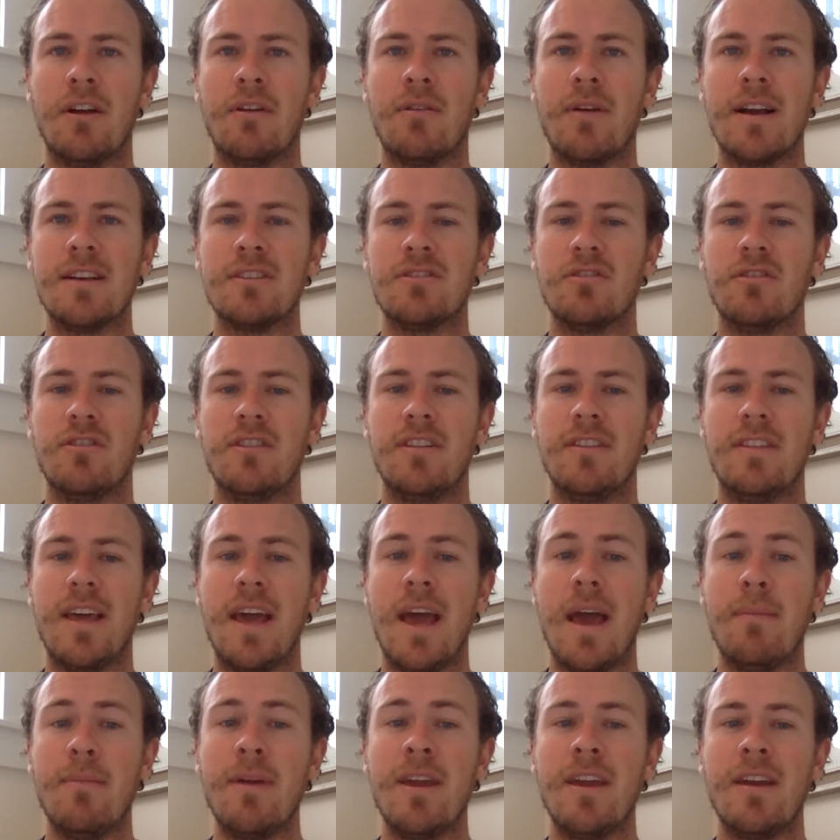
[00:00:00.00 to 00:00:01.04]
Chrysler did the
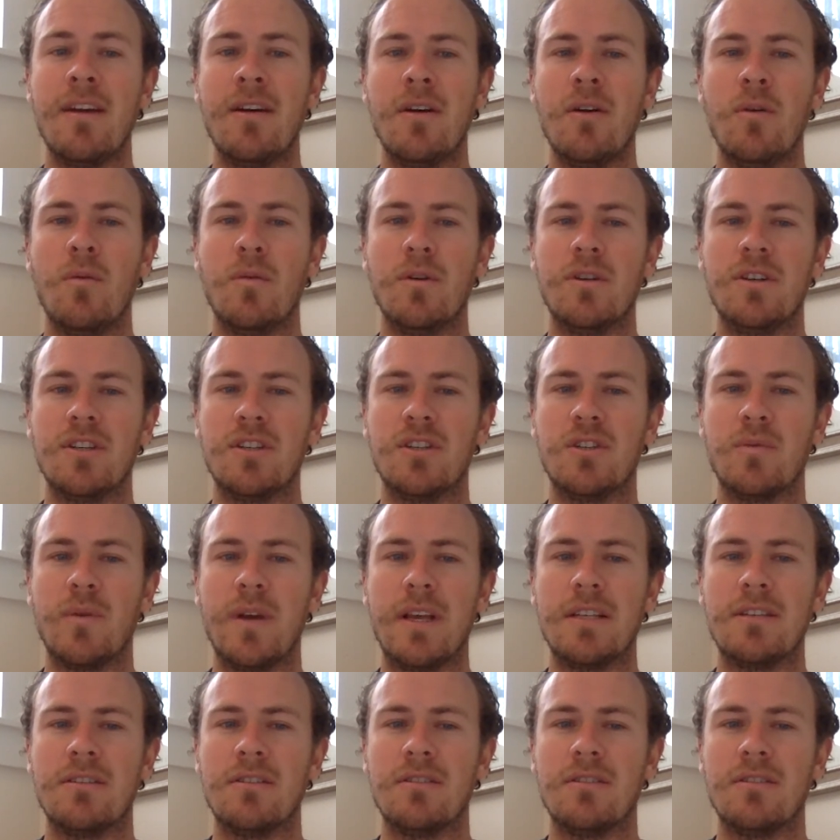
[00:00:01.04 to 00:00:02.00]
Hemi, which is sweet.